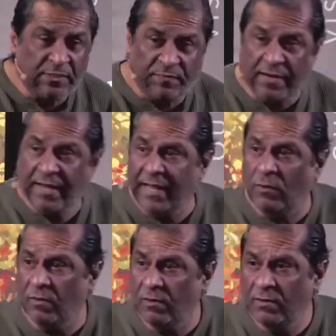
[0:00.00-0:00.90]
feet. How?
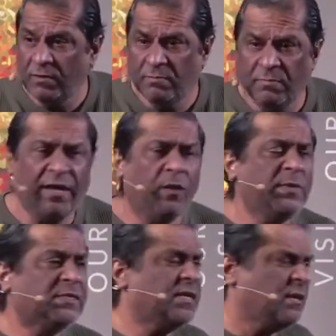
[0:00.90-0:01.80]
By how we
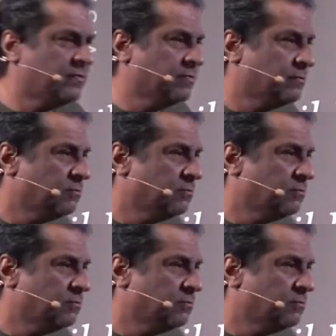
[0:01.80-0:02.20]
serve.